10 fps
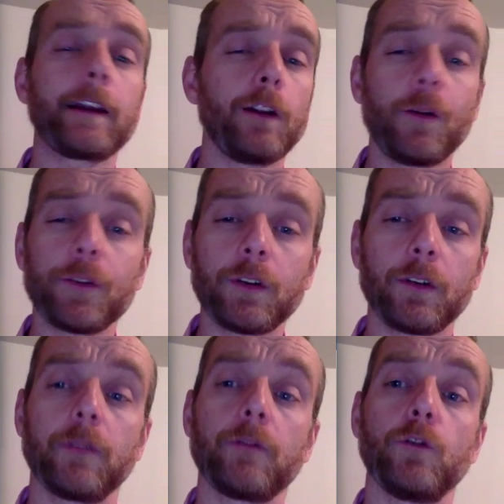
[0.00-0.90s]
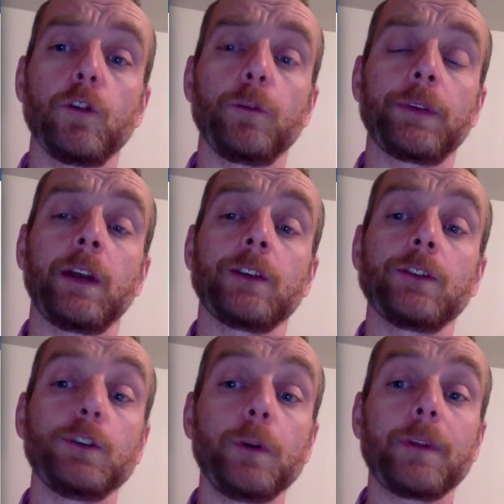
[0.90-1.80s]
lots and lots of groups to
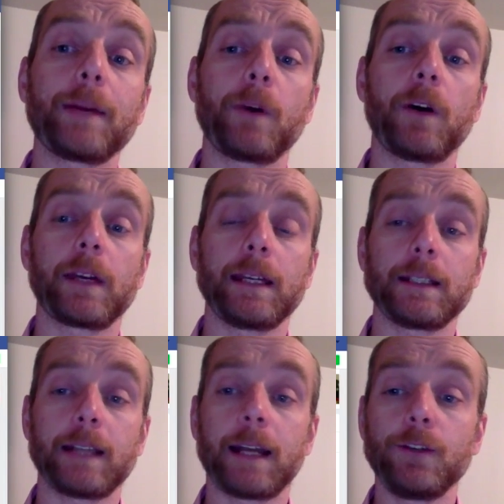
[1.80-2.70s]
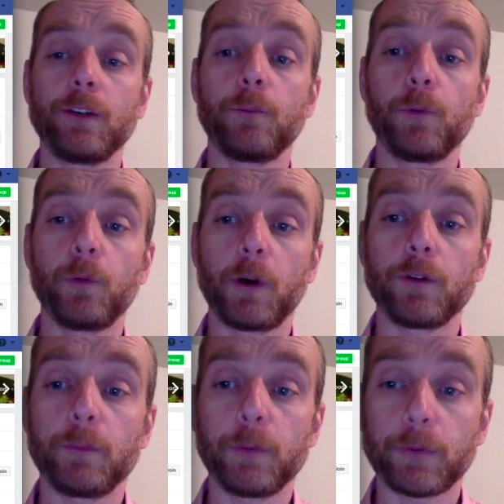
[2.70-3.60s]
do with that market, and you can promote
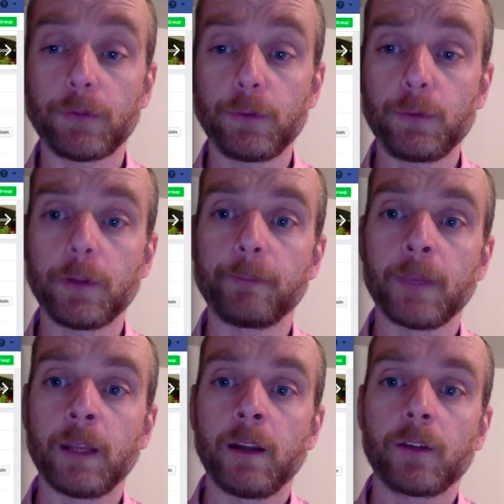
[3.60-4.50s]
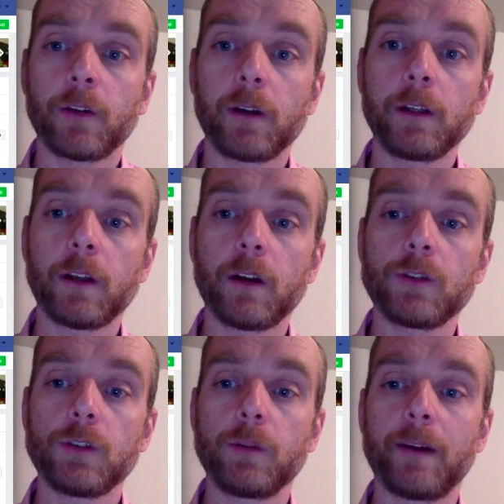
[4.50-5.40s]
the books to them. So I'm going to go
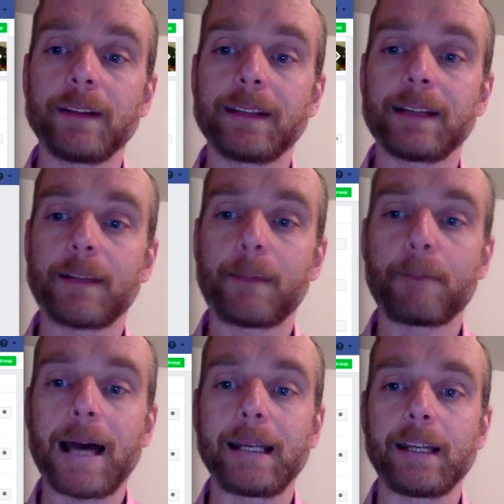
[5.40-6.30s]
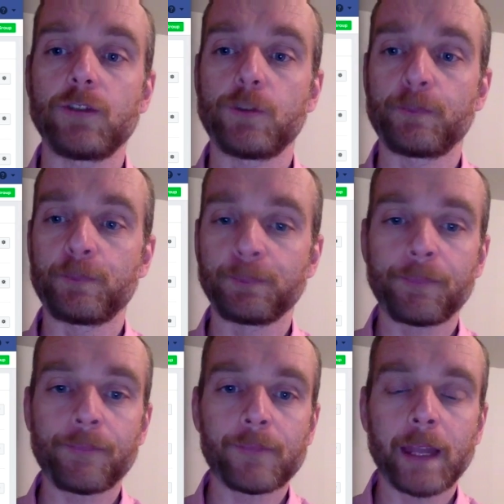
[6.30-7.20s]
to where it says Manage.
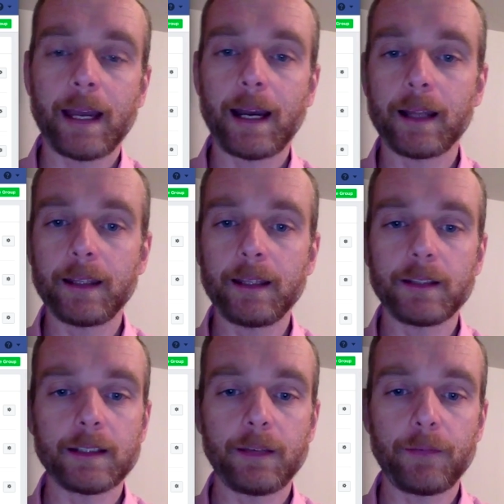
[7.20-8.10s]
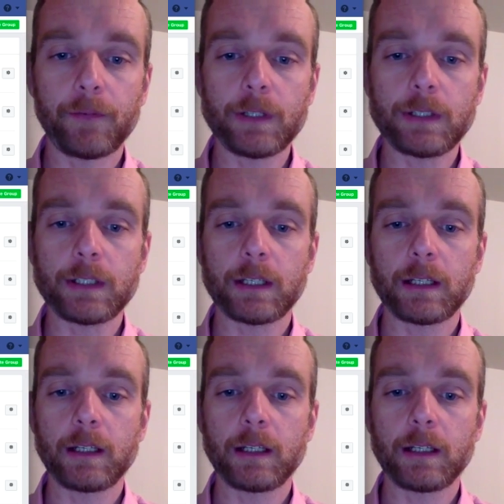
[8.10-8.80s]
And these are different